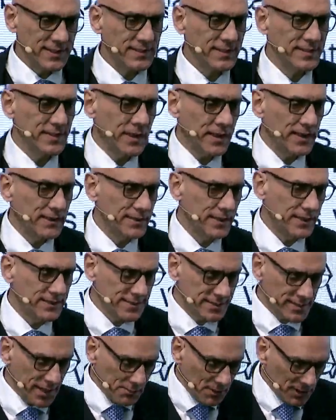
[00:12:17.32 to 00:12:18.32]

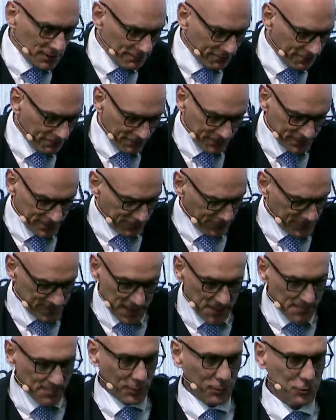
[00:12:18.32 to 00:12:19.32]
extremely
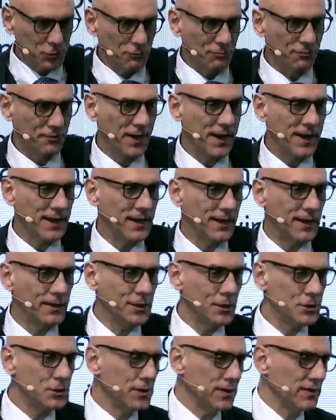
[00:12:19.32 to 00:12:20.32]
simple to fail in a
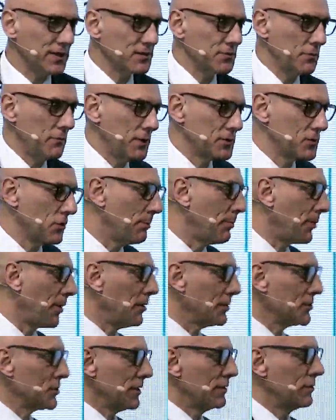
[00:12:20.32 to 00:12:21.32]
digital transformation
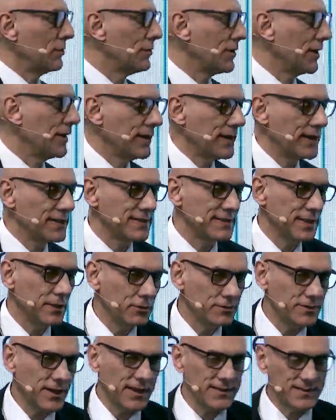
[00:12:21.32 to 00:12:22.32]
project or in a
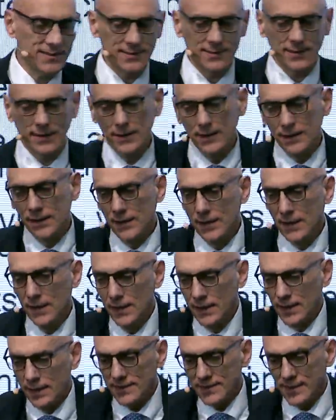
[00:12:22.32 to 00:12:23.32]
zero trust
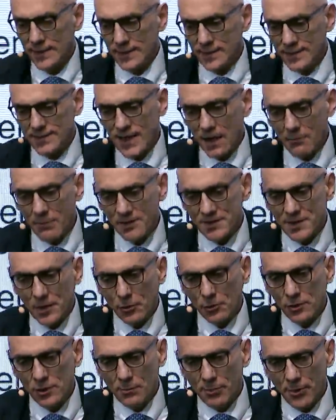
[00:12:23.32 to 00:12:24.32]

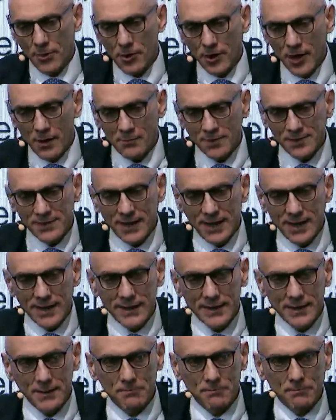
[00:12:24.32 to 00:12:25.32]
cybersecurity program. There
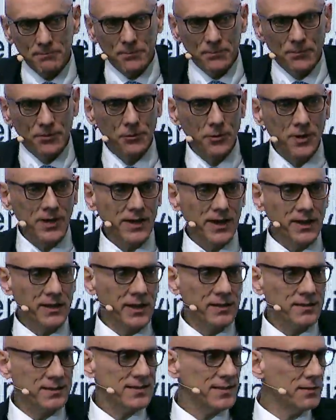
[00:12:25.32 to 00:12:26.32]
are few
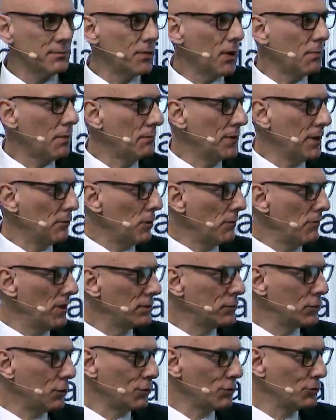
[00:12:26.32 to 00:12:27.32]
ingredients. Probably we will
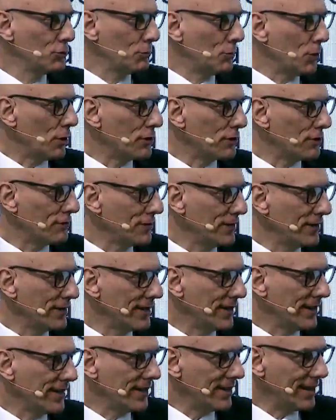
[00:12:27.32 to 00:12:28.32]
talk tomorrow
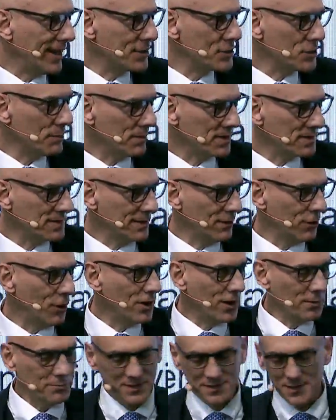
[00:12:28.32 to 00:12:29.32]
in a
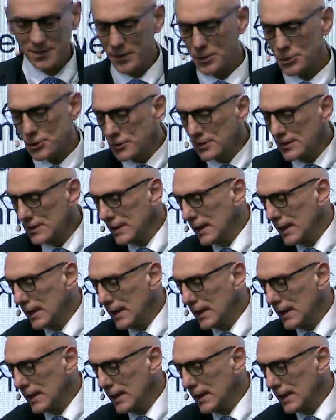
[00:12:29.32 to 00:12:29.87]
longer presentation.